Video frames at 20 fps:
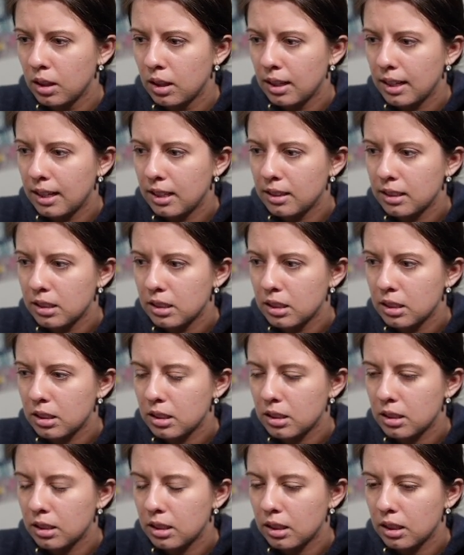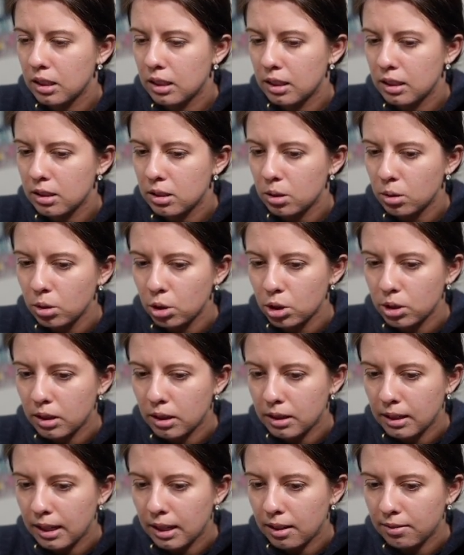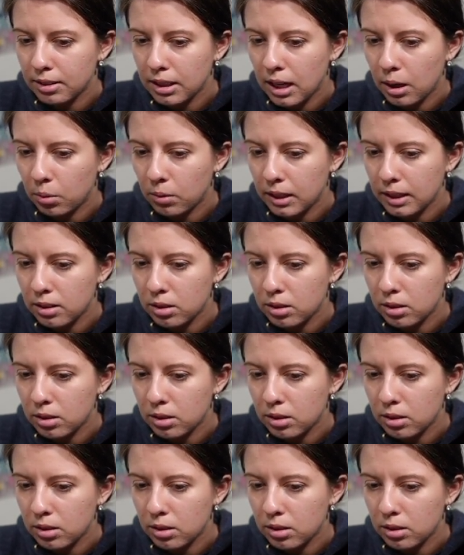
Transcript: And this is the solution that they have now, right?